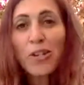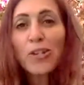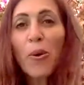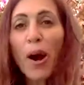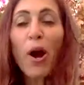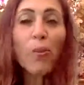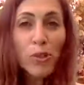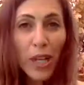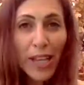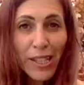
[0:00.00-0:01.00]
So I hope
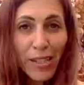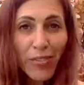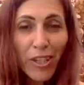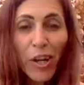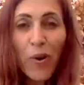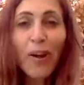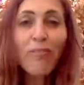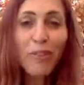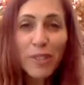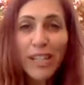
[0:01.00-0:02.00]
you liked this video.
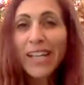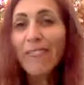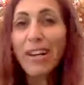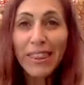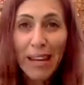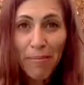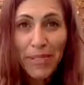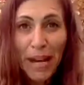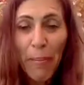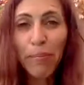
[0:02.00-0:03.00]
If you did, give it a
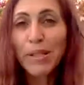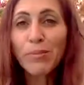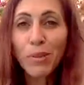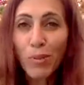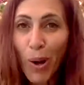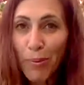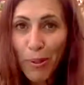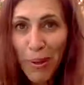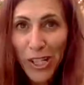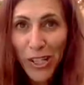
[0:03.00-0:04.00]
thumbs up. Please subscribe
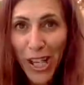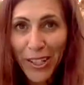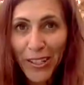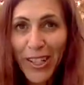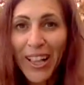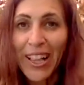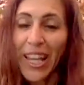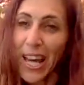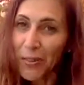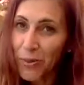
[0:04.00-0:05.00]
to my channel
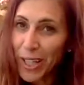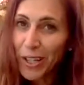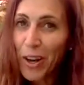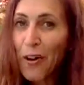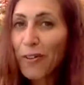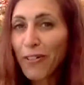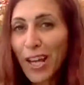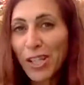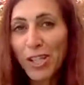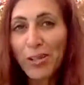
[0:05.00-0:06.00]
and ring the
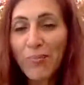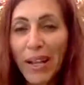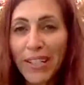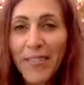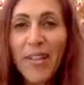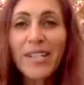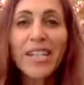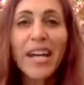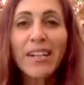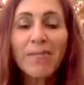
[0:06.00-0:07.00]
notifications button
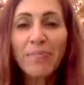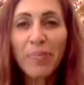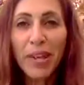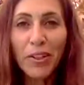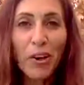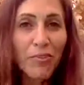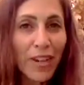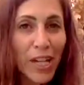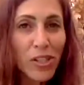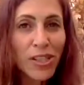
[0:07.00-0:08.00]
to get
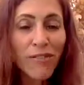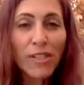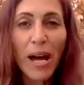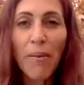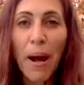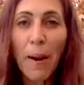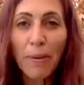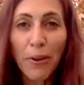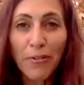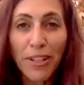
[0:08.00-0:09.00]
notifications every time I
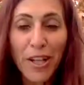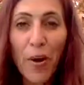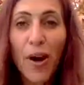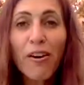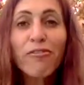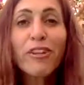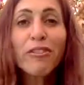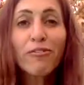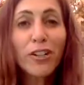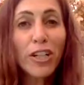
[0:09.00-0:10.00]
upload a video. Feel
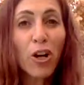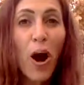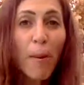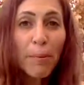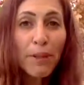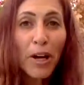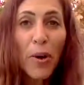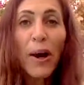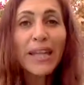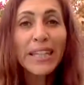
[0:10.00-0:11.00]
free to comment
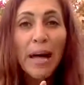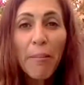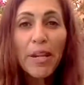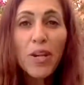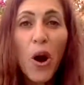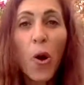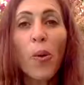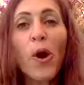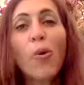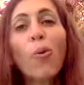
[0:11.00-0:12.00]
below and let me know
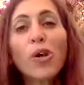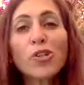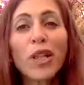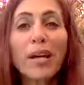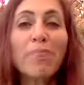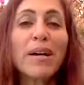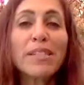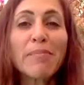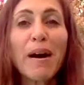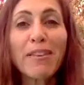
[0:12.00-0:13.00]
what you like
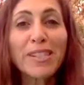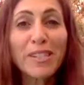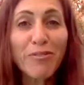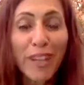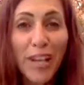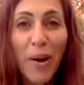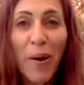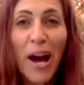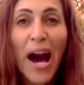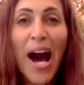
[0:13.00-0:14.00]
best about this video.
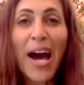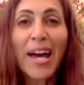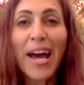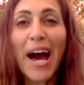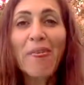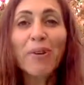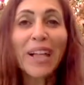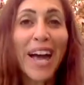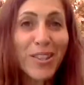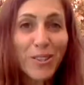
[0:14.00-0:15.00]
I, I
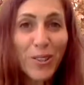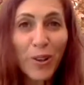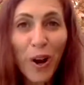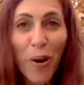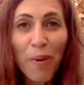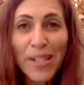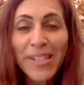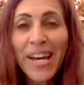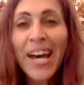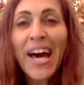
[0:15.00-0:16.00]
will answer your
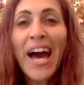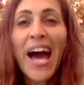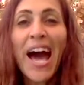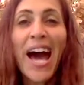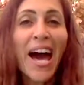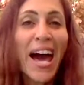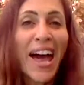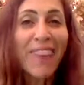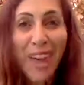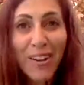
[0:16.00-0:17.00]
comments. Uh,
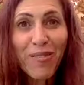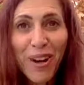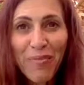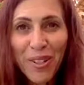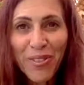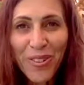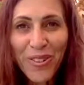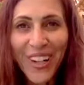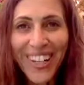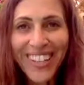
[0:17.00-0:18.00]
and thank you very much for
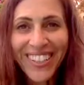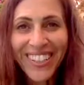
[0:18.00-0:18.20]
joining.